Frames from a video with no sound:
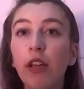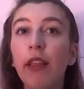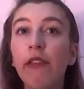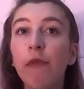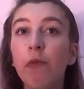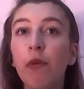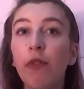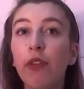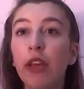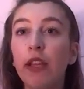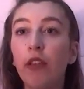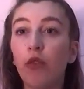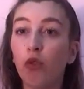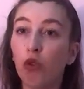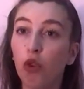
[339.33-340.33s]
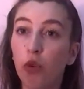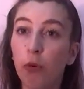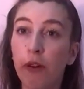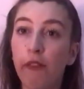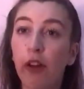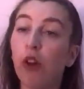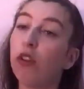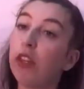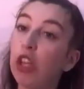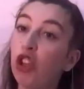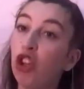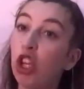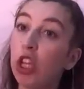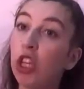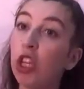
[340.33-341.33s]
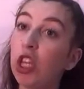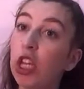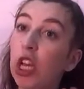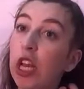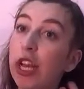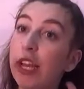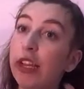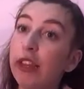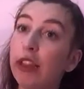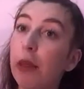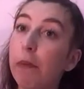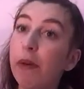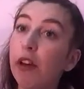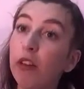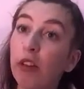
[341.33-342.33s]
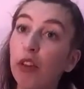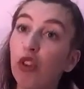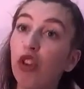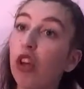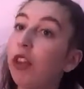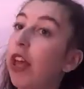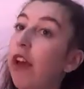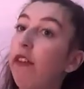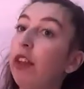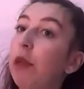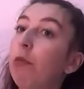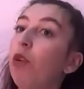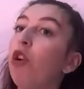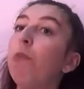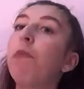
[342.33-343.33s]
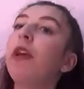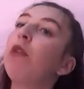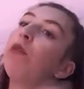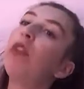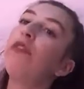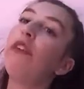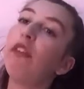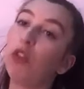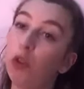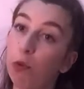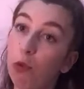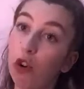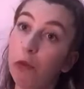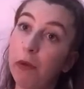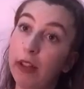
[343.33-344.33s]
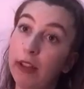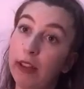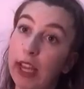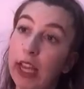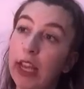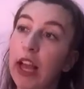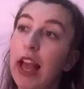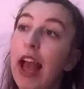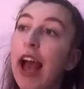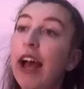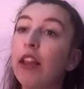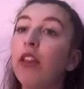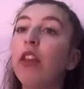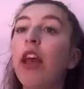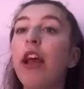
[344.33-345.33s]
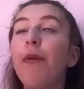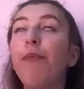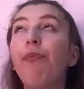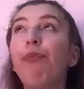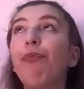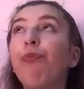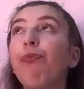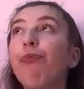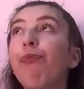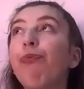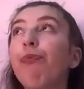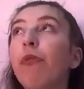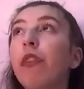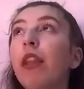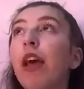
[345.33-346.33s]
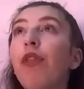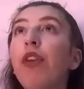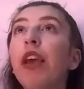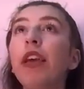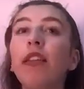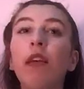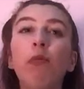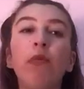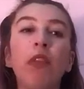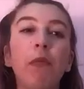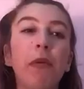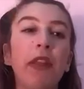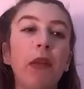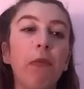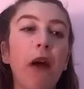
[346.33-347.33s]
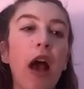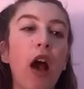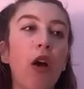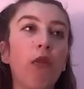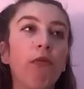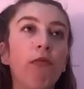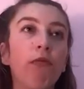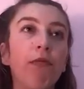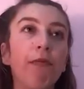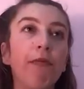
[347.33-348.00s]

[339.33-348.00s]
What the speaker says: Liverpool Theatre School, where I auditioned, the building's not there anymore, but it was a very small building, and I think there would have been about